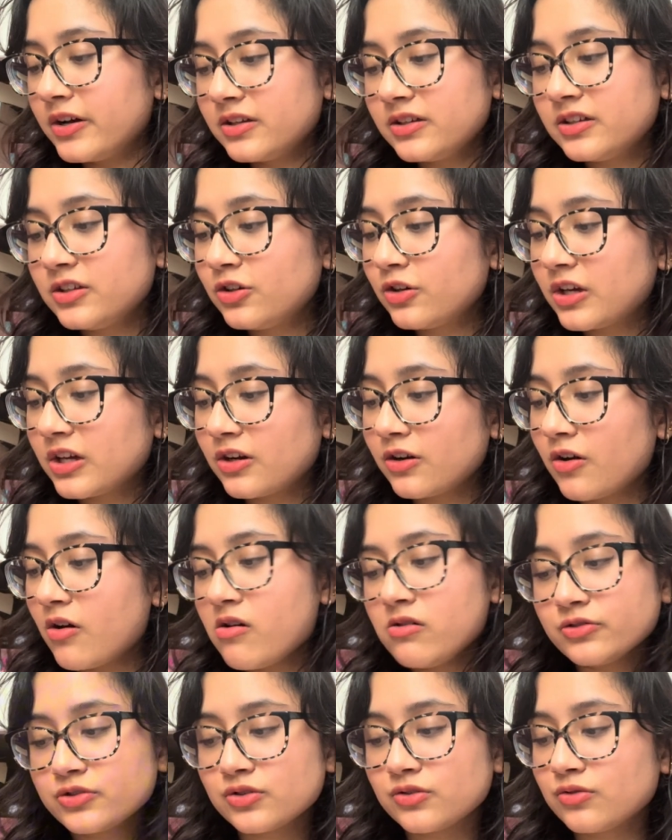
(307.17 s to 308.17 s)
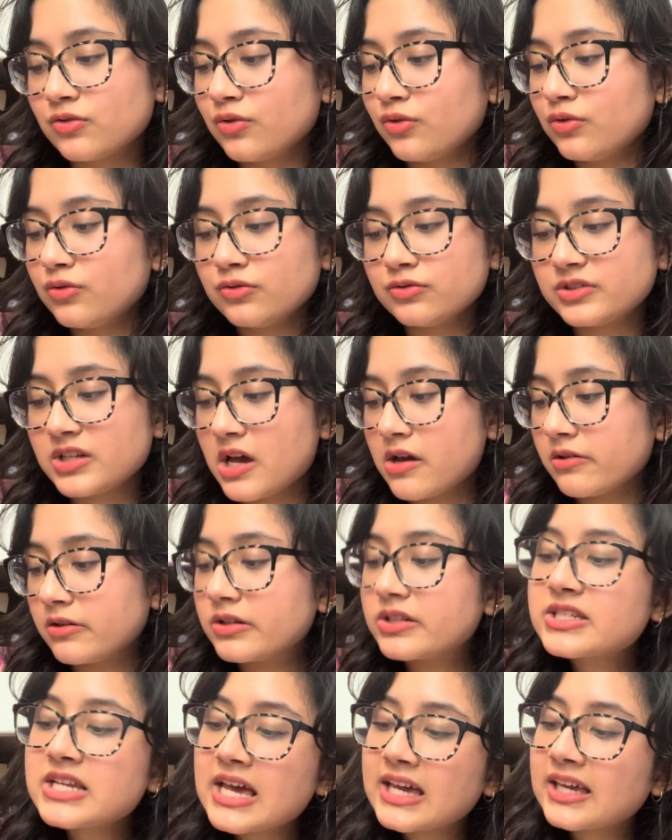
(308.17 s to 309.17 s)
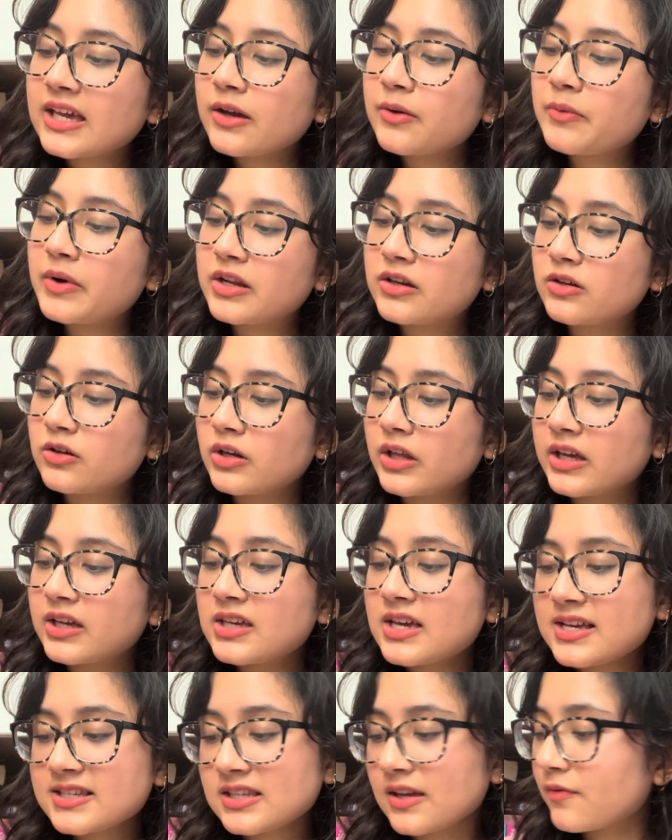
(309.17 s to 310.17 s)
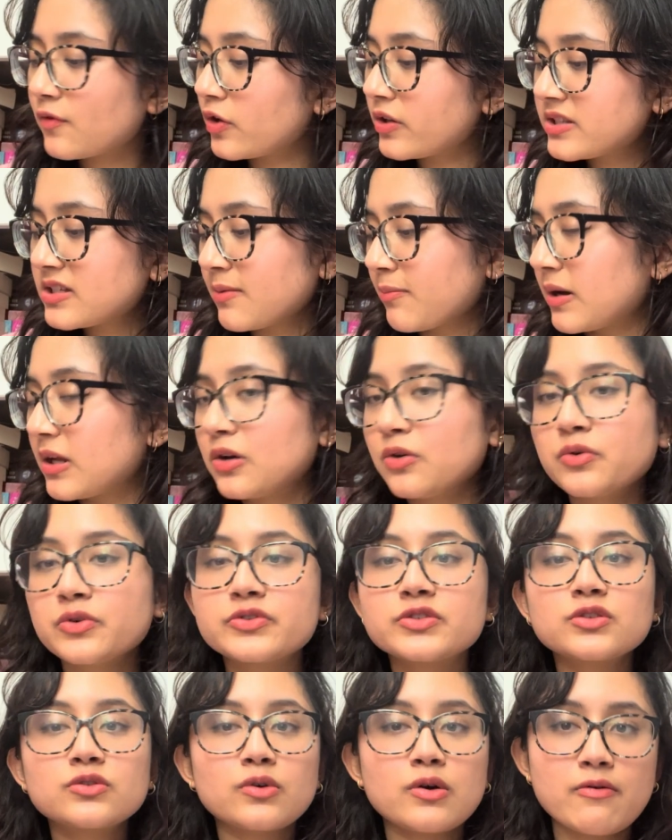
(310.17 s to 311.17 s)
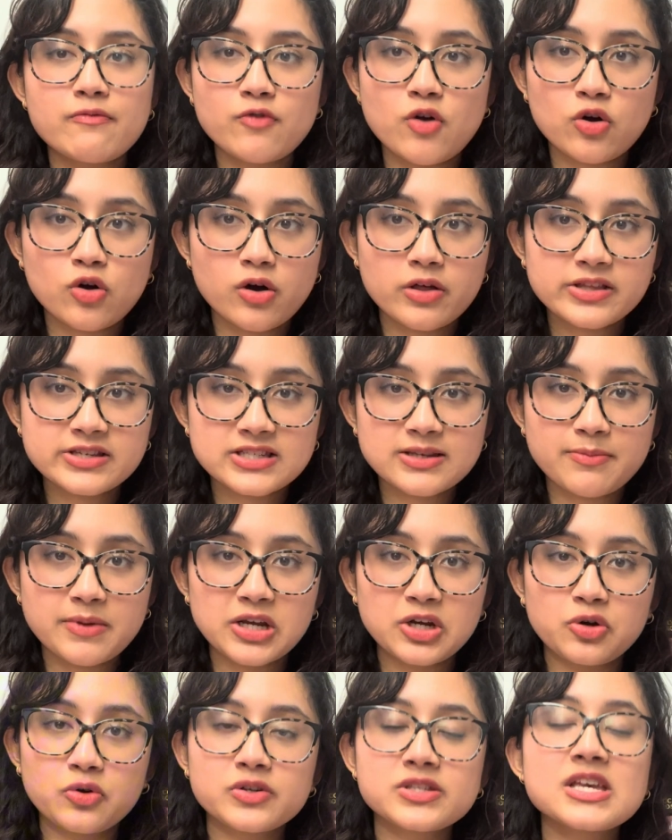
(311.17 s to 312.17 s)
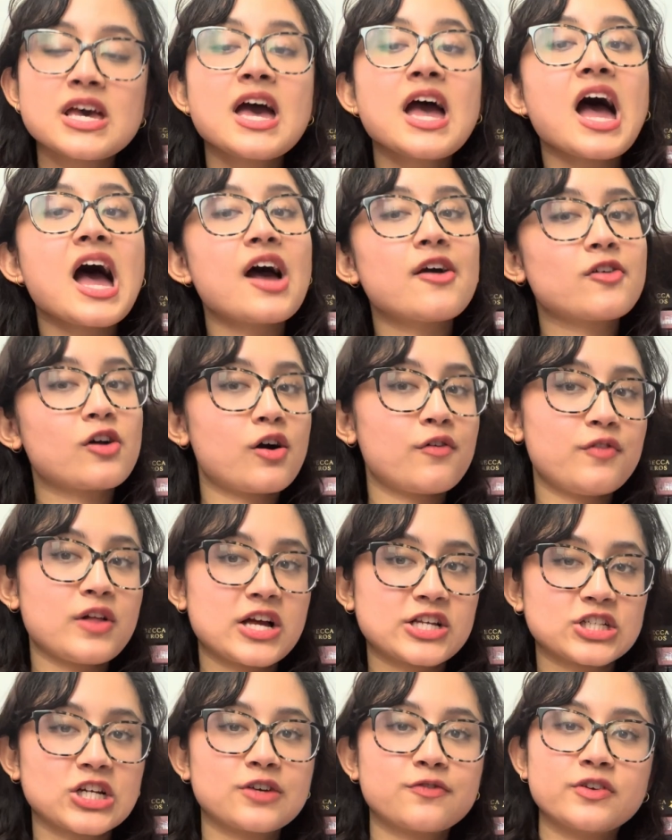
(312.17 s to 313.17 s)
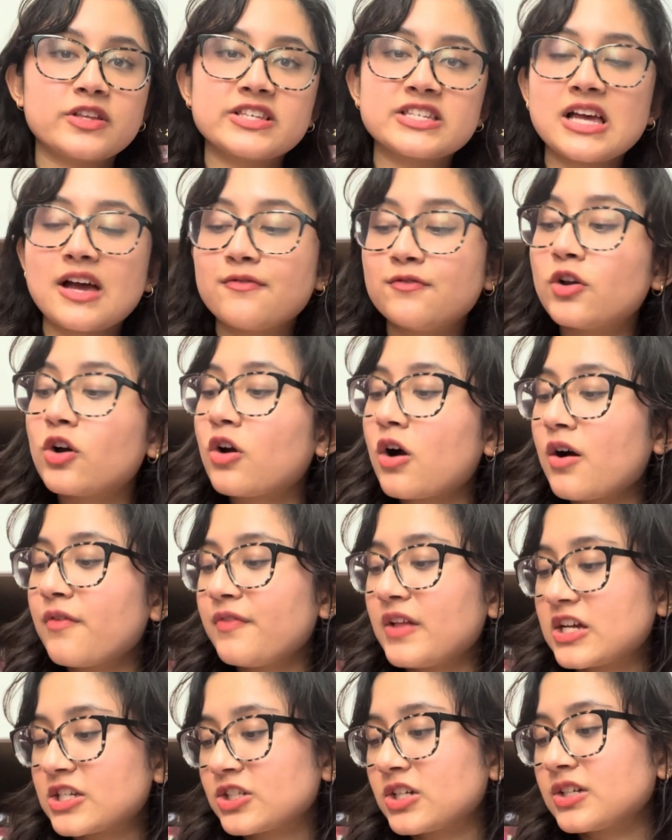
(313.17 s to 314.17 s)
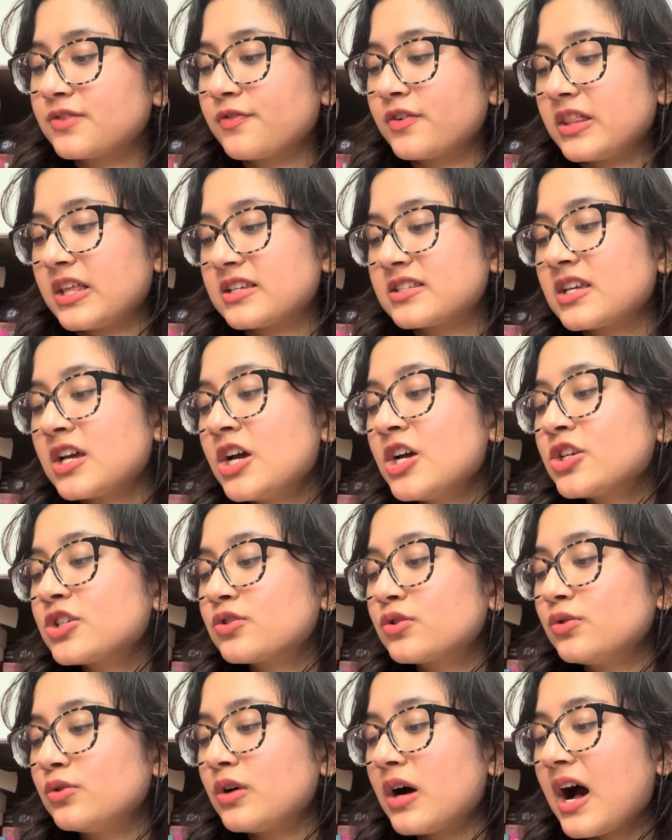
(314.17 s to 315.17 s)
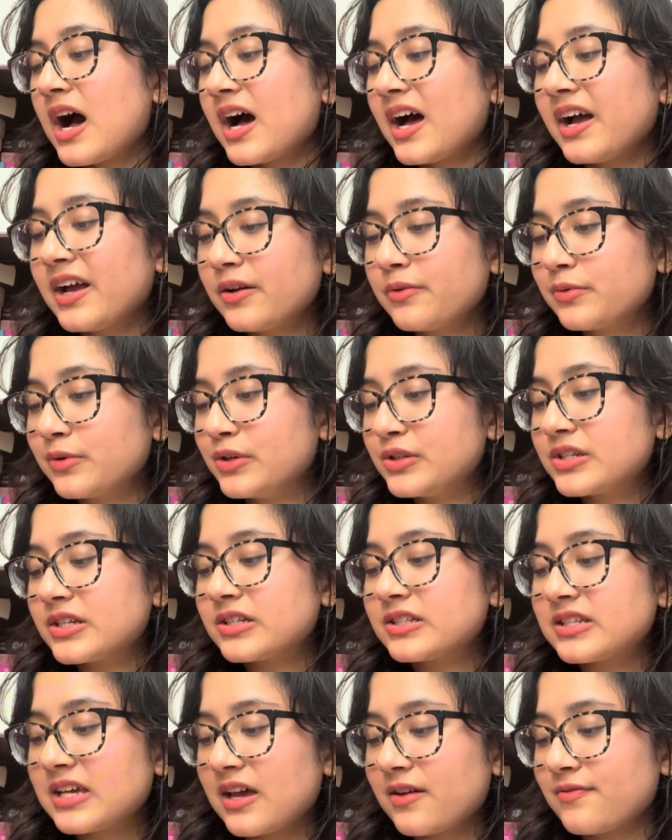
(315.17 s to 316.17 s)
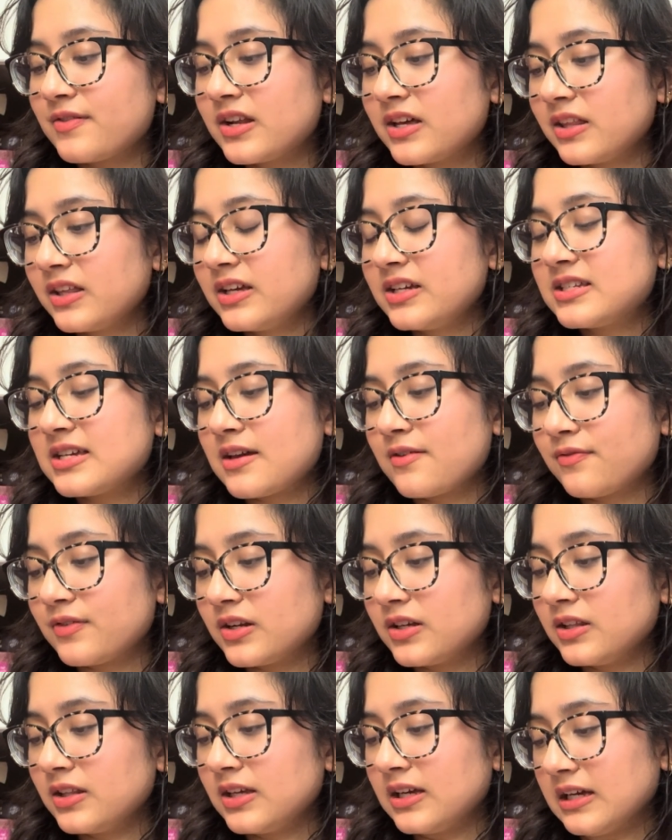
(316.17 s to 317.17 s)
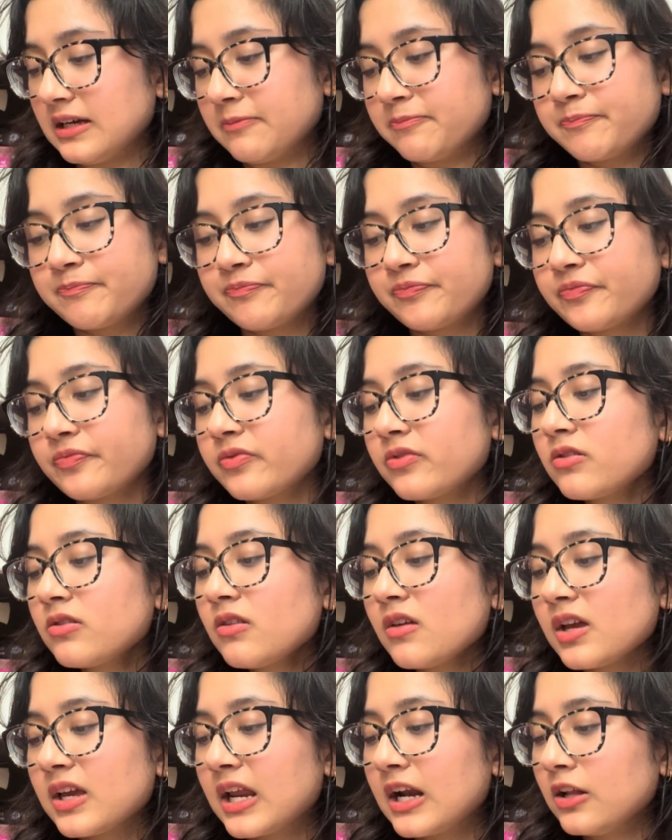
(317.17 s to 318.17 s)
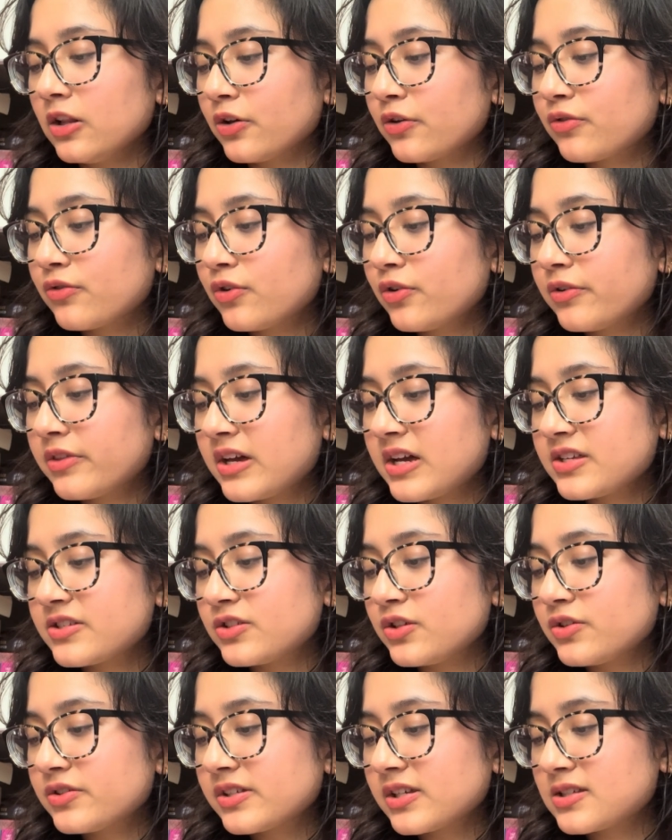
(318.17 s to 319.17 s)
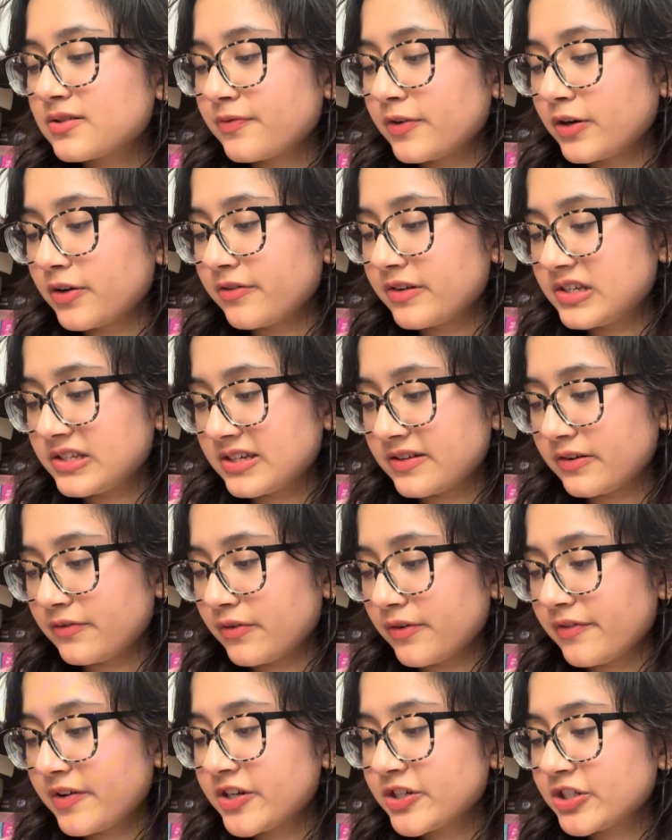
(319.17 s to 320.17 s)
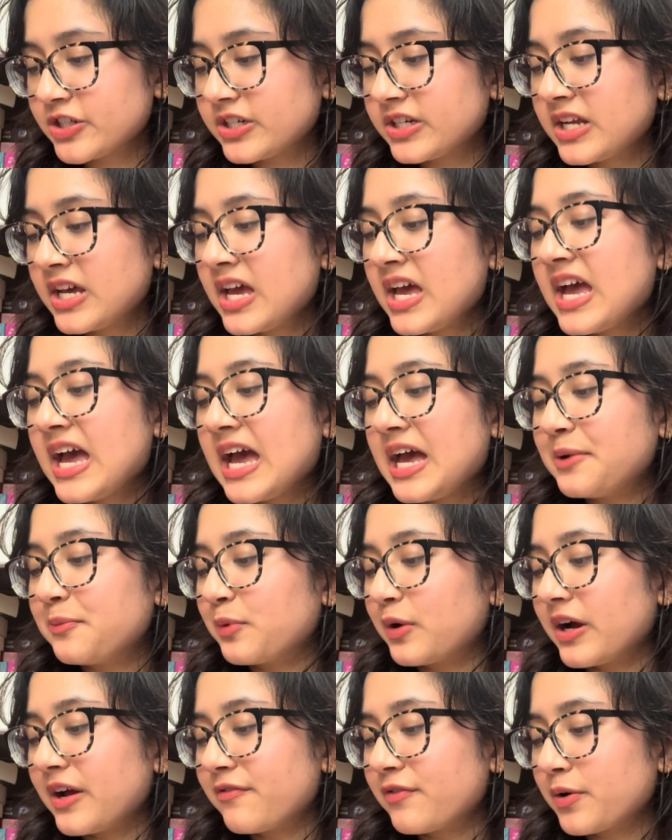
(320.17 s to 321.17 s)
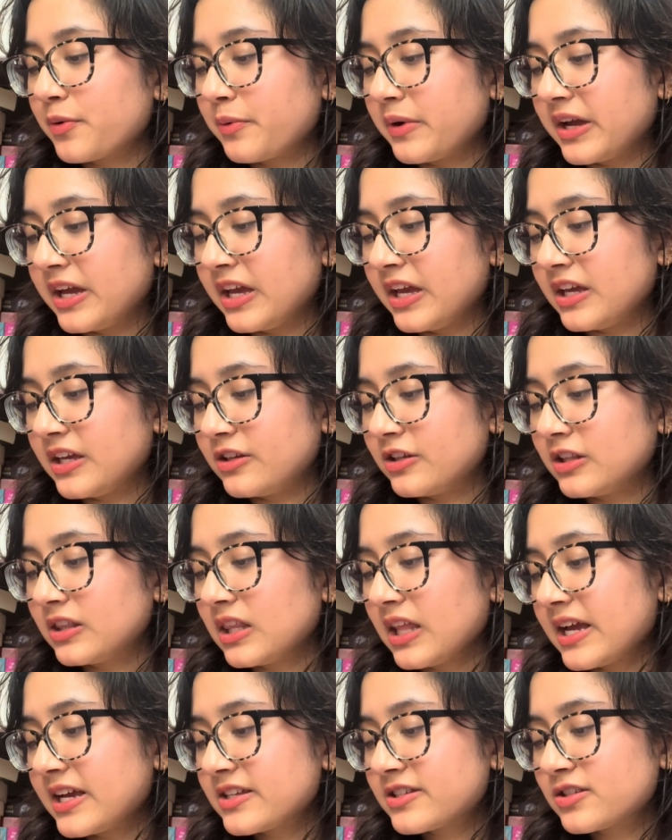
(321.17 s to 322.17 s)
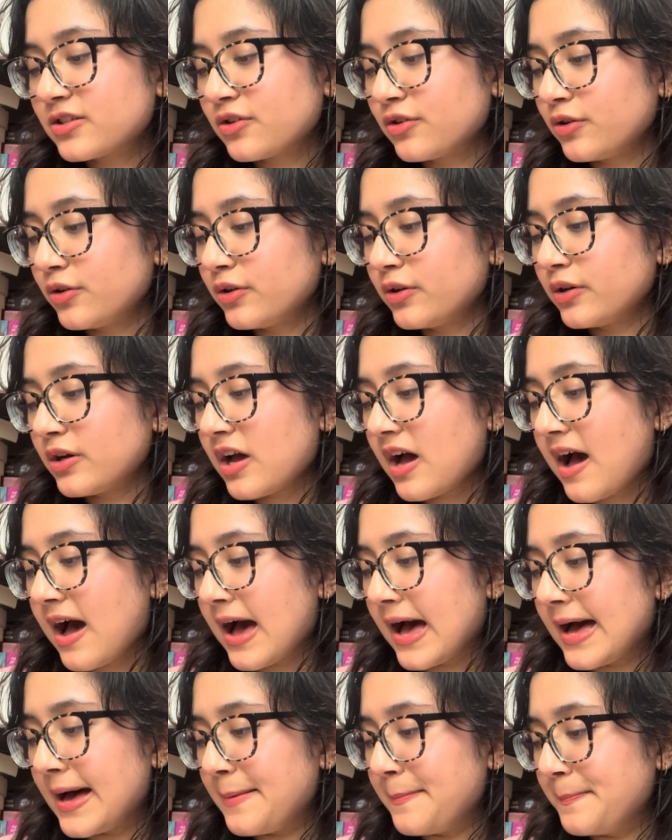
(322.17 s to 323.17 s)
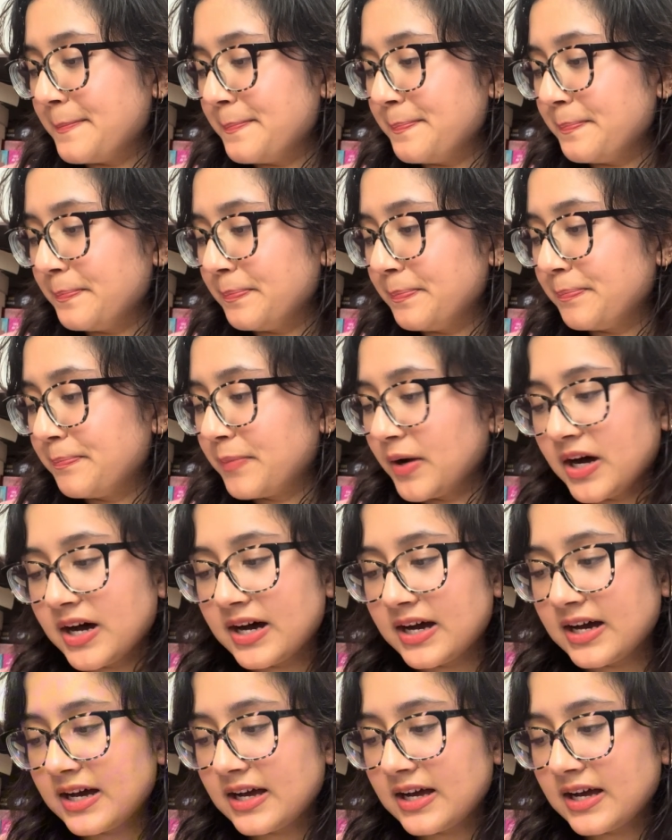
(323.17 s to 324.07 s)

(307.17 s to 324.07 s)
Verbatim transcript: you can also go down and tick it when you're like yes i've got this in my notes no i've not got this in my notes i've got a flashcard for this i've not got a flashcard for this so i would definitely definitely kind of look through this use this for your revision in whatever way you'd like to um but